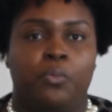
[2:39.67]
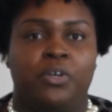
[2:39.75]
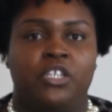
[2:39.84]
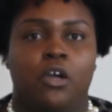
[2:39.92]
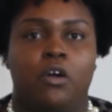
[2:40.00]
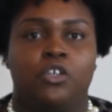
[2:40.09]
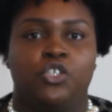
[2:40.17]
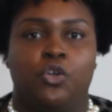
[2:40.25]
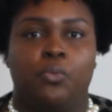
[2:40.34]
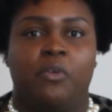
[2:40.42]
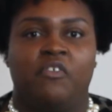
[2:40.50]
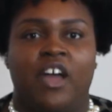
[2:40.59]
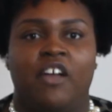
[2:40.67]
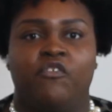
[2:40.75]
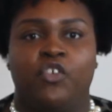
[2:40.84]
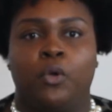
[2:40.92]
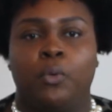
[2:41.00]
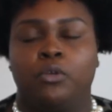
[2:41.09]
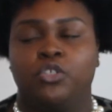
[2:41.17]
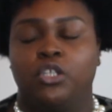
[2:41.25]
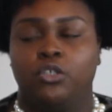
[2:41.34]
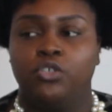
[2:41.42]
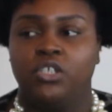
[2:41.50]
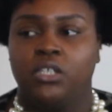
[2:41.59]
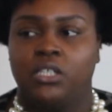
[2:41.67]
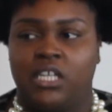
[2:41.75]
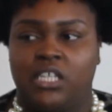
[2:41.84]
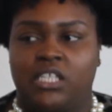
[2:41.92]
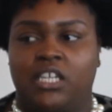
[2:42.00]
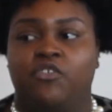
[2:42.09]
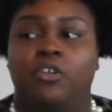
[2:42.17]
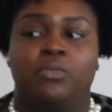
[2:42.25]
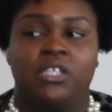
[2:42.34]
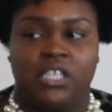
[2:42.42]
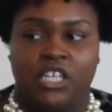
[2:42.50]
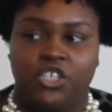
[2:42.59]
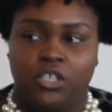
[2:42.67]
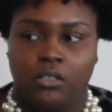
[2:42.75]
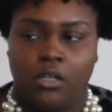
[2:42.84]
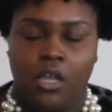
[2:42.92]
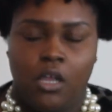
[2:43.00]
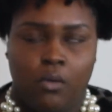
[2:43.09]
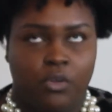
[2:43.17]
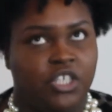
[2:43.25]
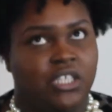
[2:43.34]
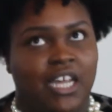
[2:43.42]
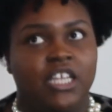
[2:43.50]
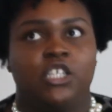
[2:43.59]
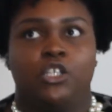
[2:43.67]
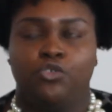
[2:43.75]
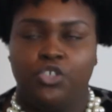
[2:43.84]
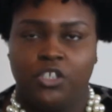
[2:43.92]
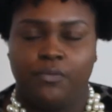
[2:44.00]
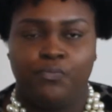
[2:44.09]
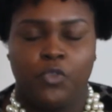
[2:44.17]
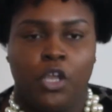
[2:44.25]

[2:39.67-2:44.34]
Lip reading: but to also provide real world solutions instead of criminalization, which is not a solution.